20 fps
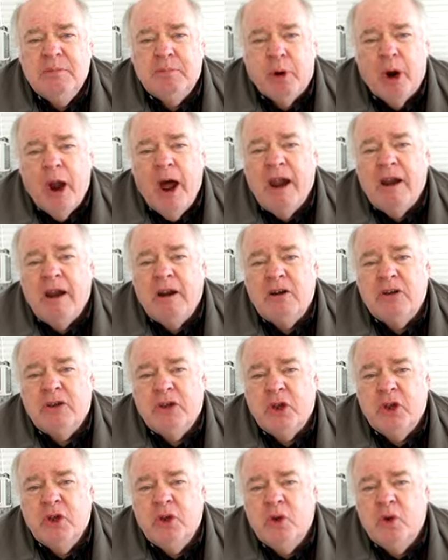prior
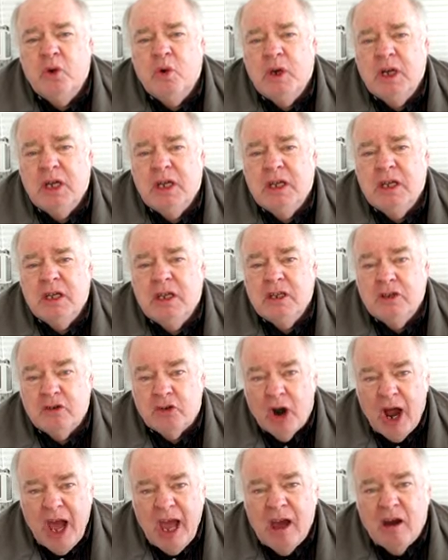to
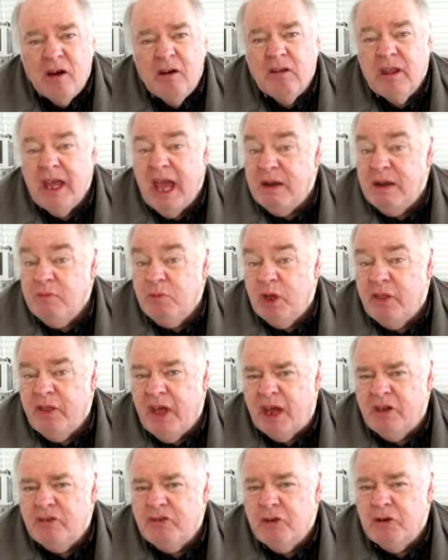trial and
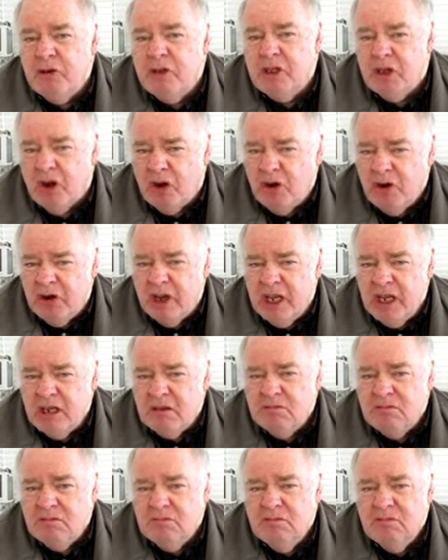without your attorney.
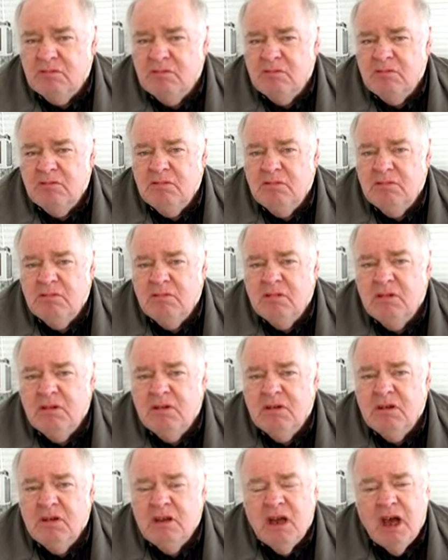
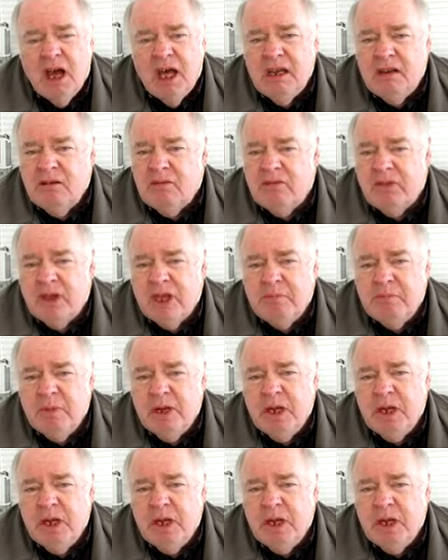I don't think